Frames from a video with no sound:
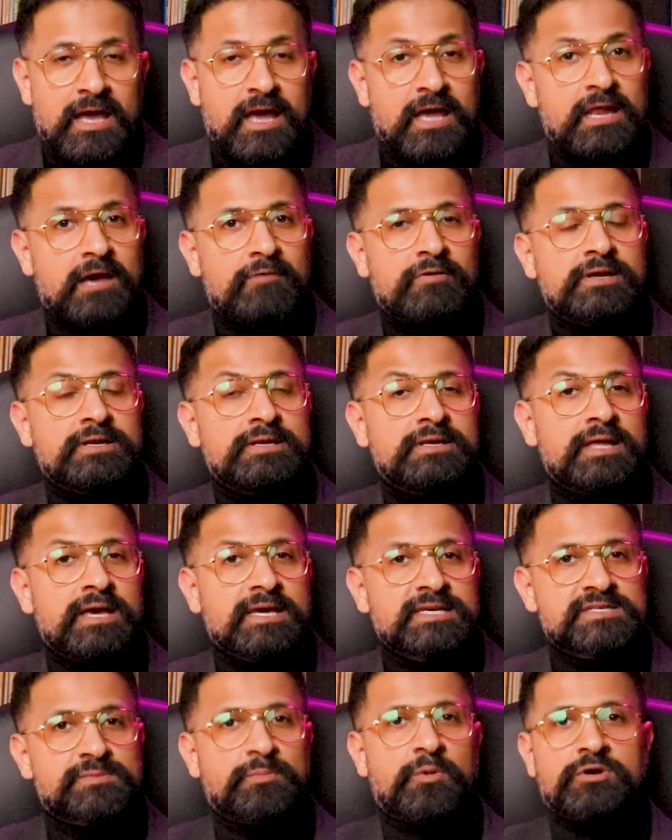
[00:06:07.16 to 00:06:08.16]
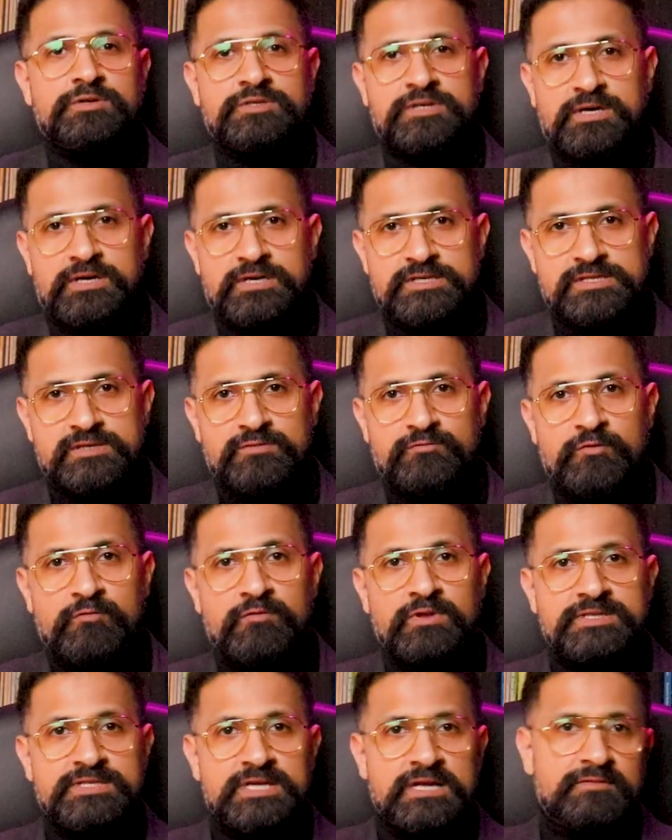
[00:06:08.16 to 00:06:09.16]
In our next podcast, we
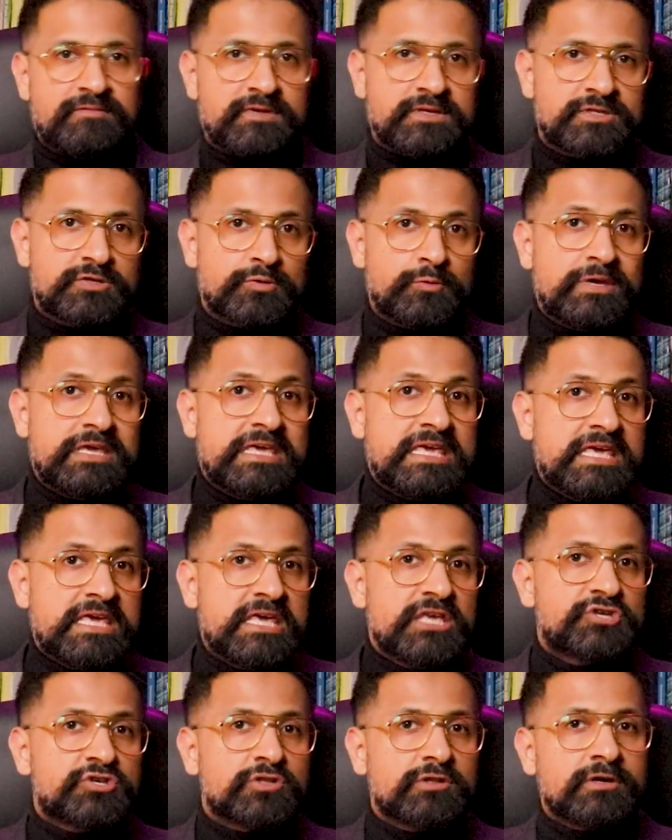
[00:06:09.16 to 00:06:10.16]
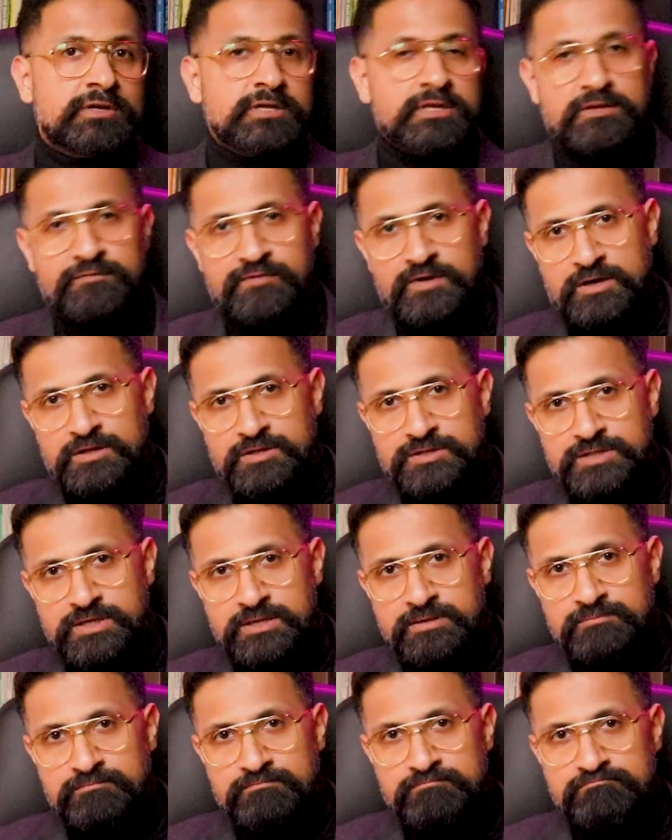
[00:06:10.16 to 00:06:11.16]
will delve into each learning
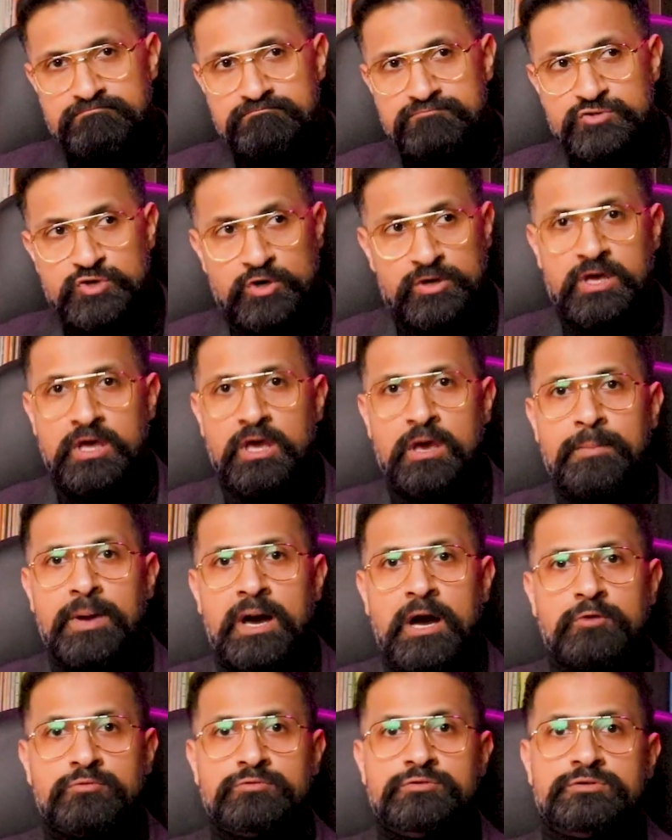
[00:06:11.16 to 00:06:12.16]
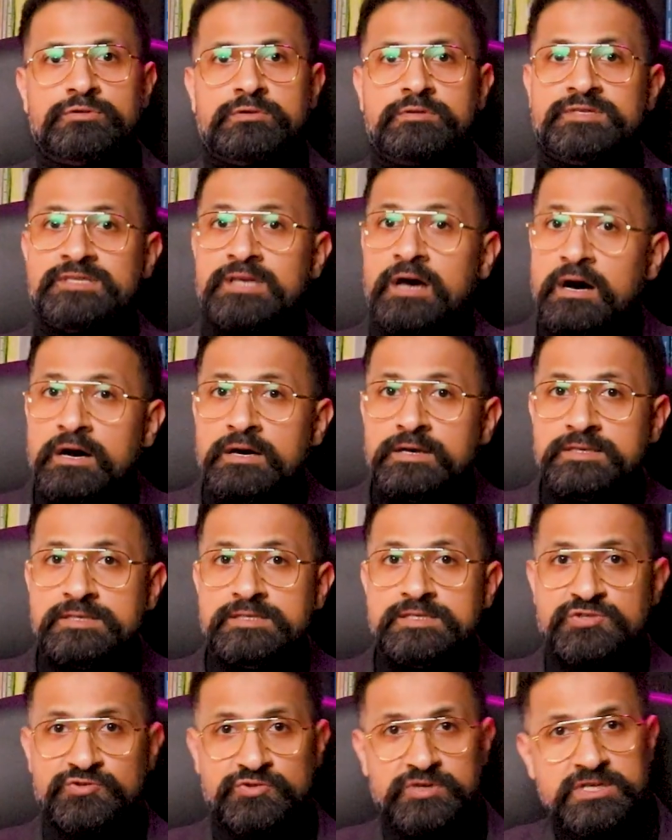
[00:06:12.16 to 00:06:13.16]
difficulty, talking about
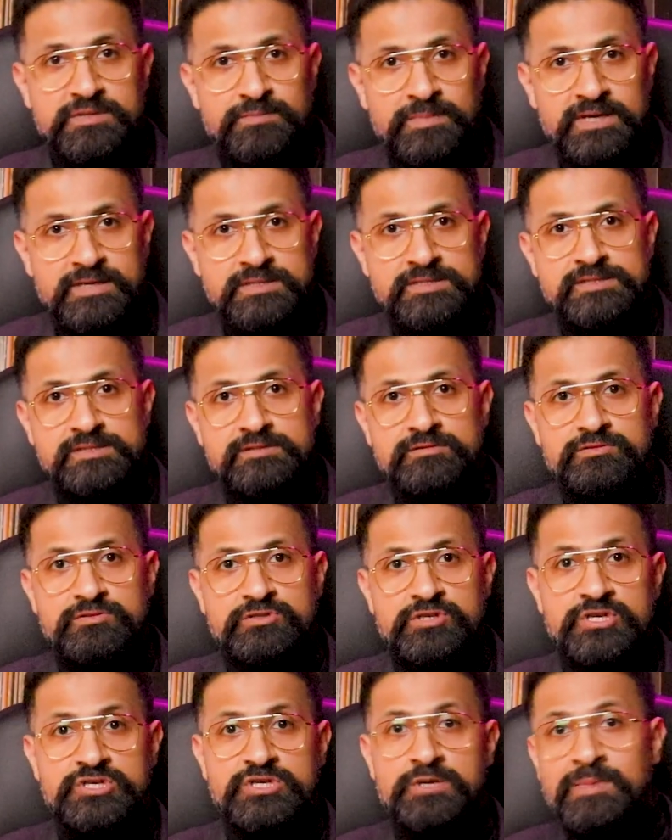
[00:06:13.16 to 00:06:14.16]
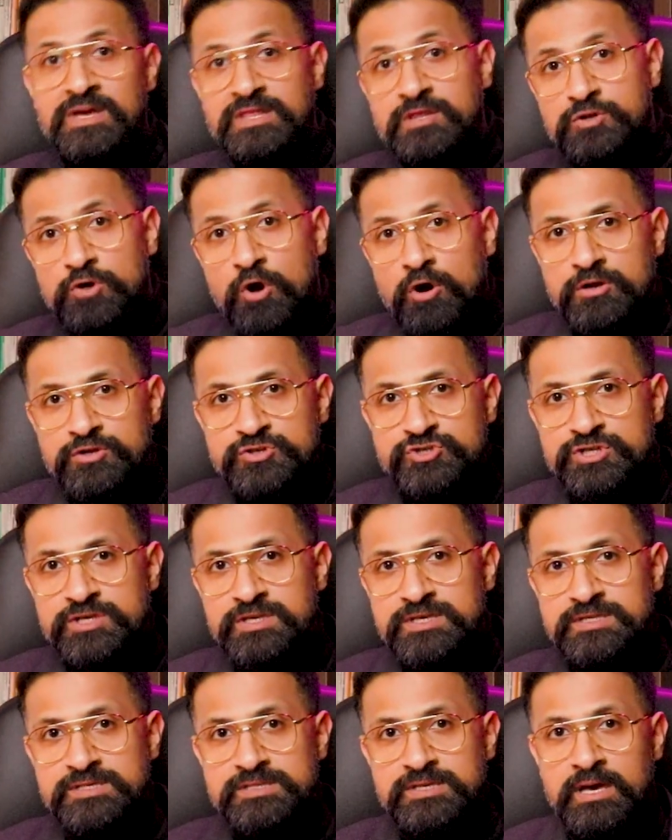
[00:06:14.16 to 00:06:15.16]
signs, treatments, teaching
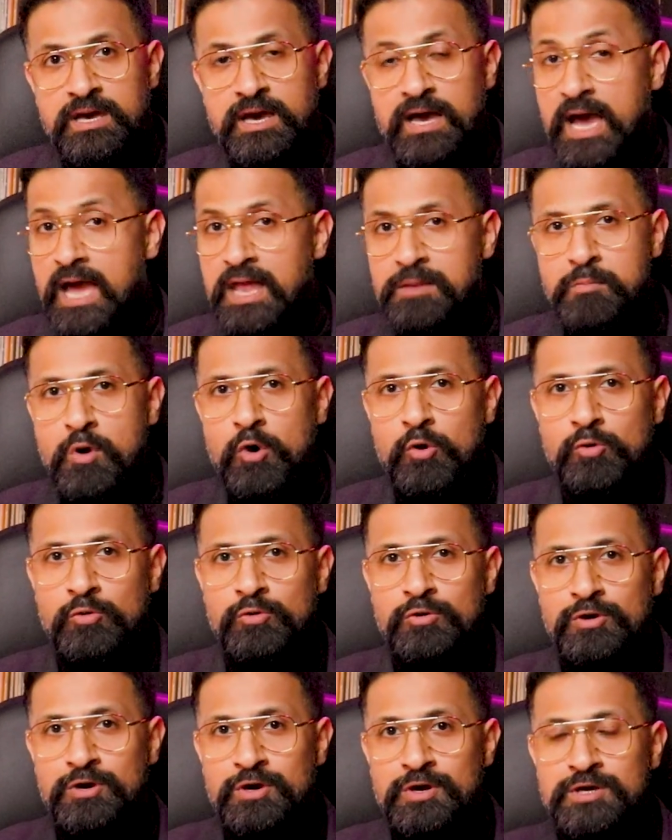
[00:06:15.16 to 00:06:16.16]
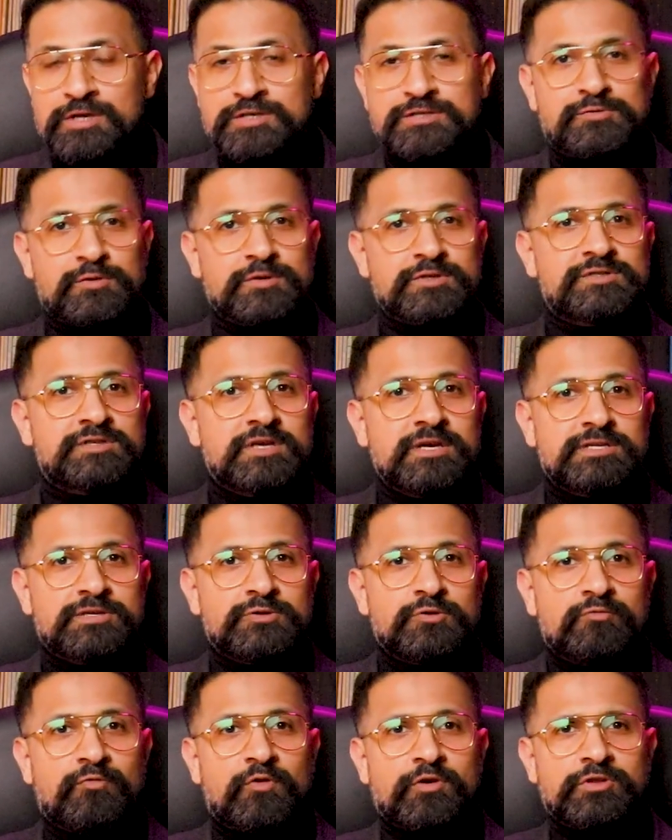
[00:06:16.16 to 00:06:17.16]
methodologies, and more. So stay
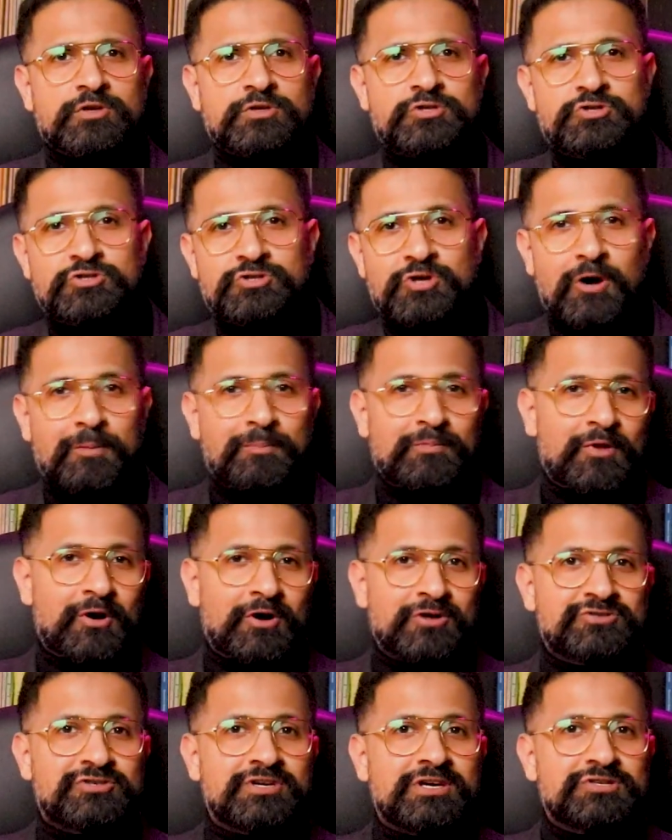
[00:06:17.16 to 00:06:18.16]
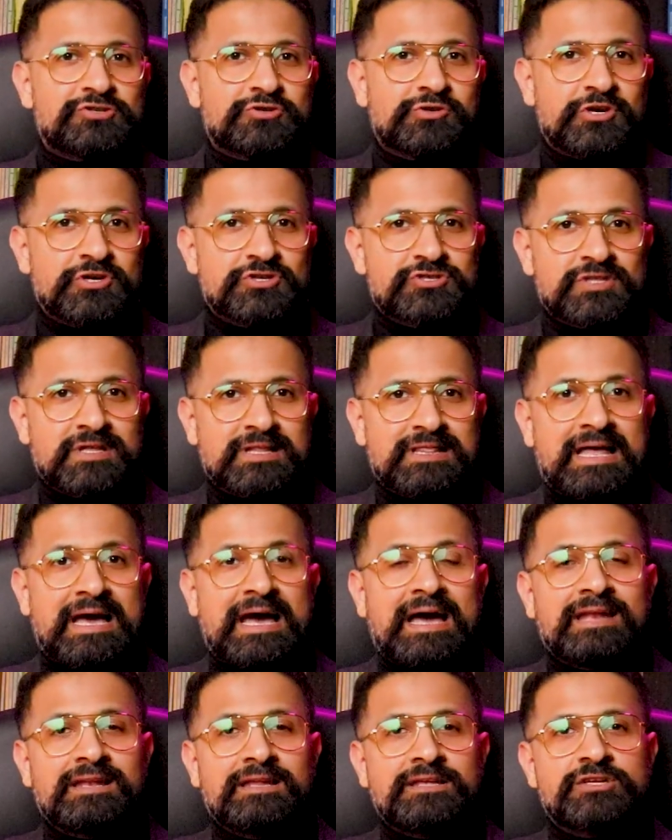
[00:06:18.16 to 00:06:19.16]
tuned for the top-notch educational
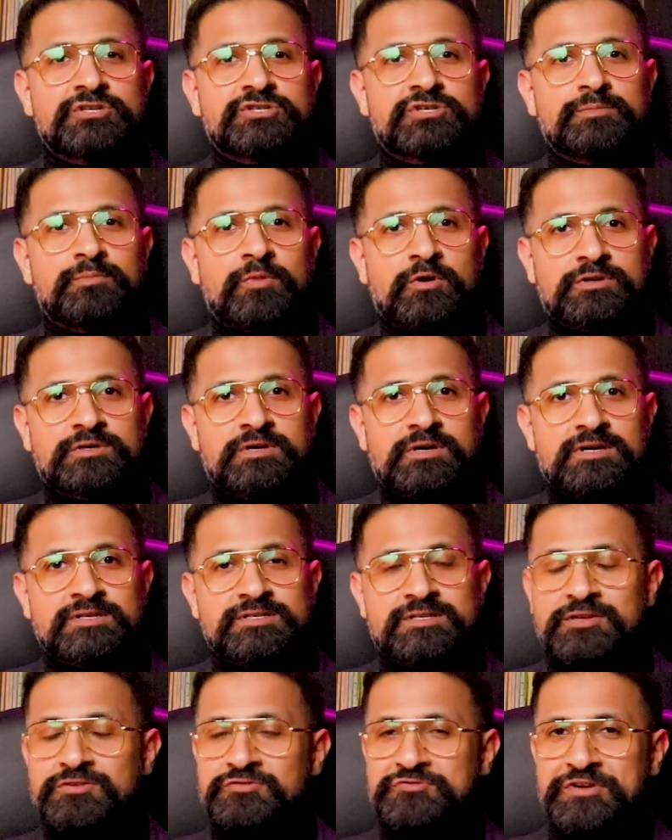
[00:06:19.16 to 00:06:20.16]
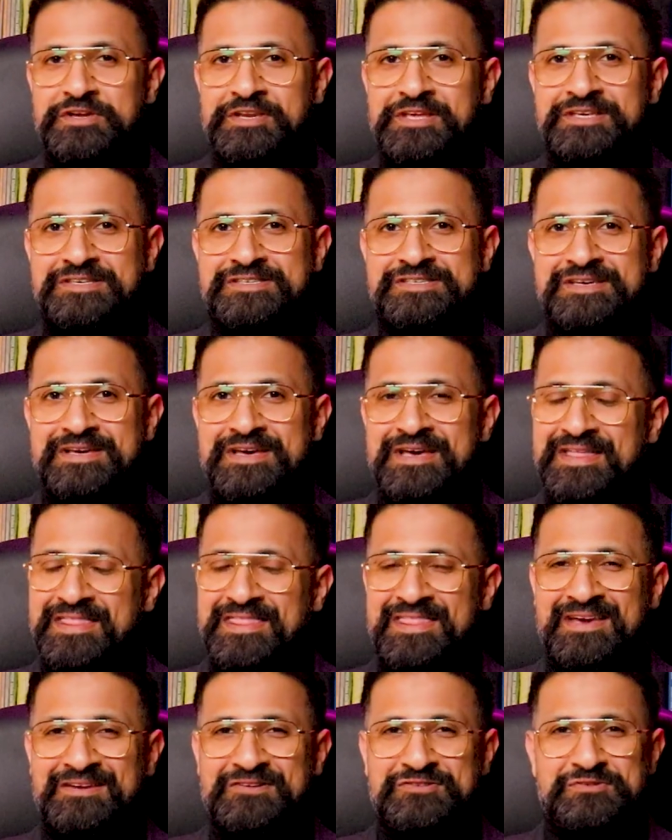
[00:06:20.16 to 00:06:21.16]
and leadership podcasts and trainings.
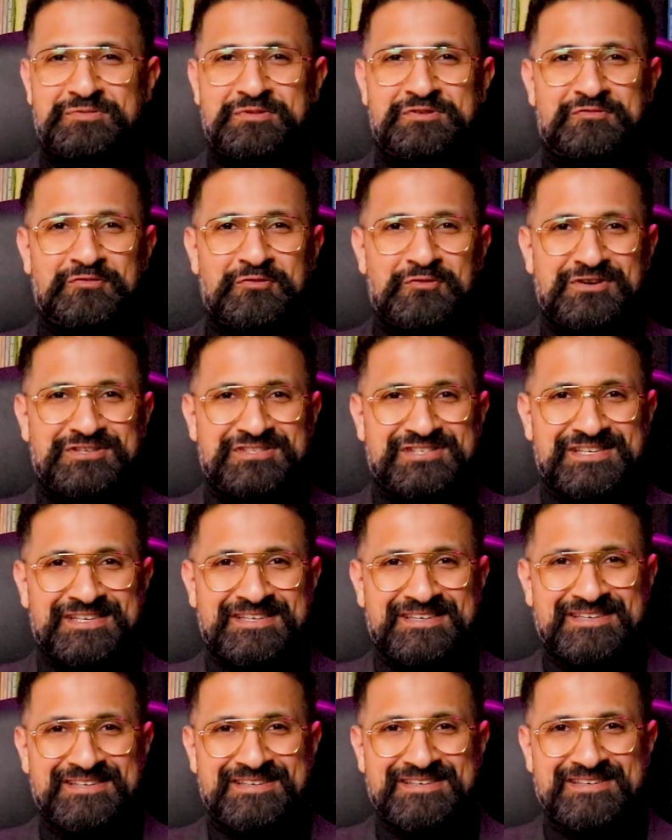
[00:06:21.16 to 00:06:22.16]
Thank you so much for watching.